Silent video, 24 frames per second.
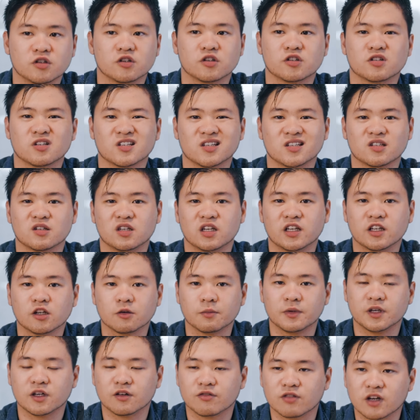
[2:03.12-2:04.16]
there's a
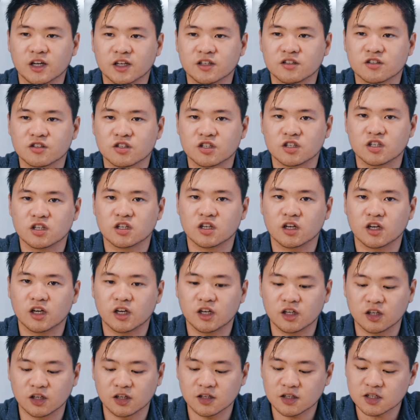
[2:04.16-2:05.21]
little bit of latency
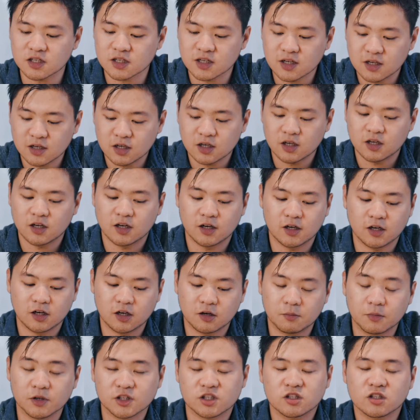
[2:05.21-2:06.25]
in it,
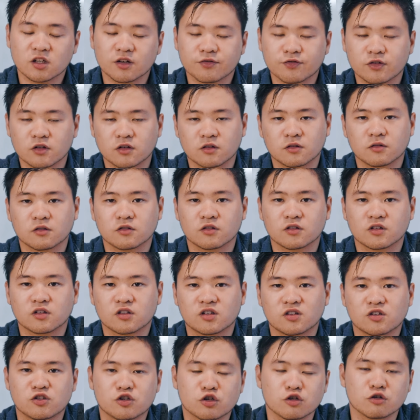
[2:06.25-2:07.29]
but it's
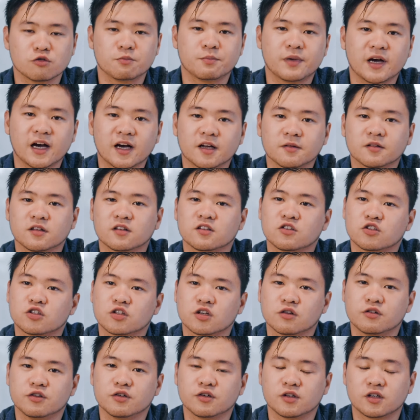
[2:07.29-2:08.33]
nothing too bad.
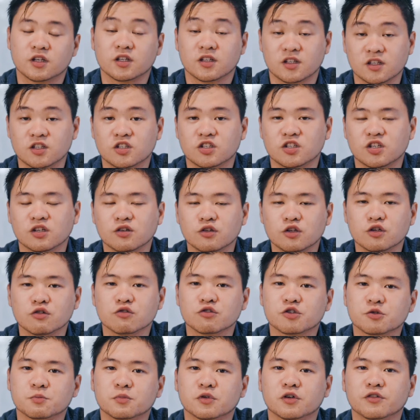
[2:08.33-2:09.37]
So it's still
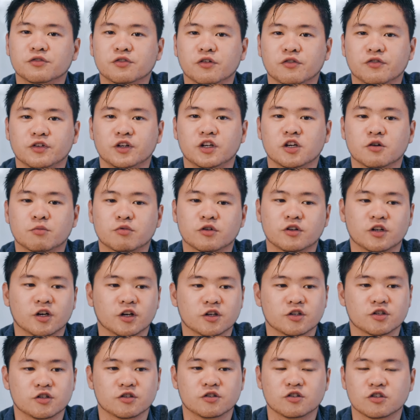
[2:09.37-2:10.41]
usable for video
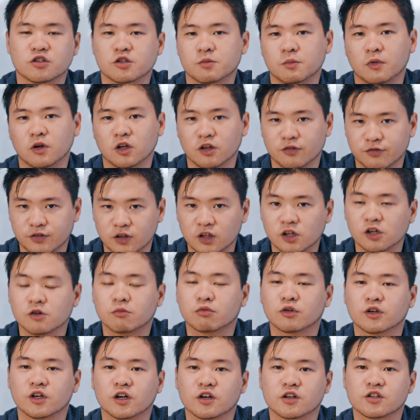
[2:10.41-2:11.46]
productions, smaller video
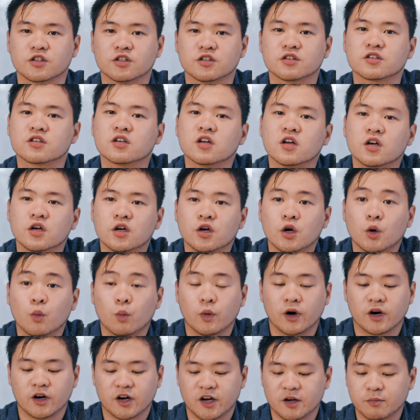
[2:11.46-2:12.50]
productions,
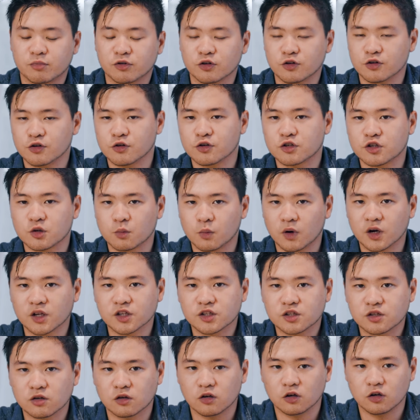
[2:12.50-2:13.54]
where a producer
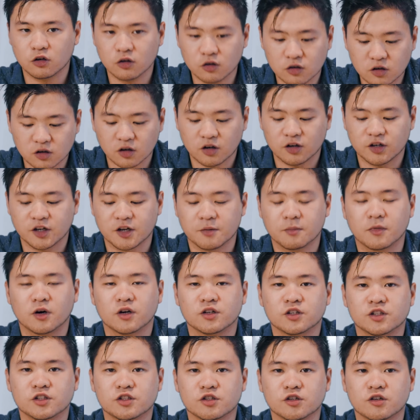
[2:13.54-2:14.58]
wants to look on a
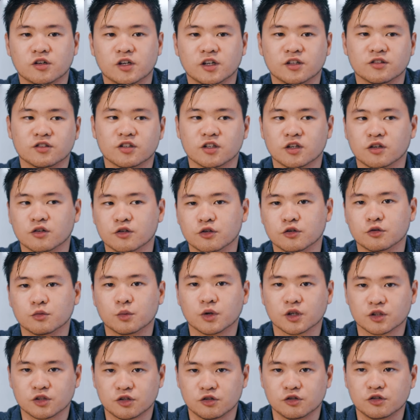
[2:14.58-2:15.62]
monitor and tell you
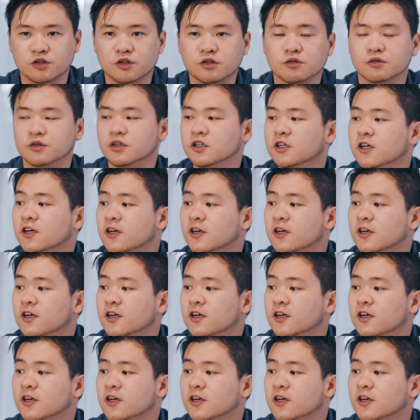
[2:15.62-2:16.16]
what to do.